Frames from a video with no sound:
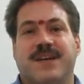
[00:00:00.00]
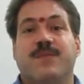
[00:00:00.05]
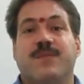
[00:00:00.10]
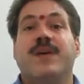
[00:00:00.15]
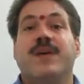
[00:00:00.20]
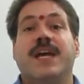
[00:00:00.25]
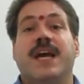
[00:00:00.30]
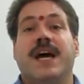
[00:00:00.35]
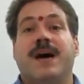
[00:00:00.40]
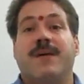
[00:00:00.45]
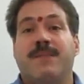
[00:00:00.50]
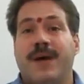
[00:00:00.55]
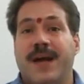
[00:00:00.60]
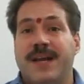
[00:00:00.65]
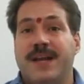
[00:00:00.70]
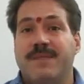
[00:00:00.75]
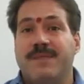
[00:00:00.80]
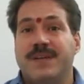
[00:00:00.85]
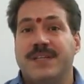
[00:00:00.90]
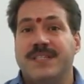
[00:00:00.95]
We are
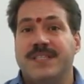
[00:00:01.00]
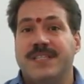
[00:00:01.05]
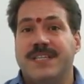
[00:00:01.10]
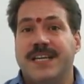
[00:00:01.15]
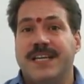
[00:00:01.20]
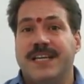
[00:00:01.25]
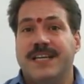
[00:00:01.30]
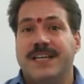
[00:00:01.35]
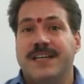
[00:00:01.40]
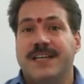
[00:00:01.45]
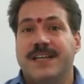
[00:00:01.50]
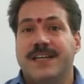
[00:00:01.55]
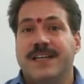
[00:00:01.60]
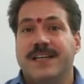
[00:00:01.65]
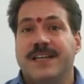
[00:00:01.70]
manifesting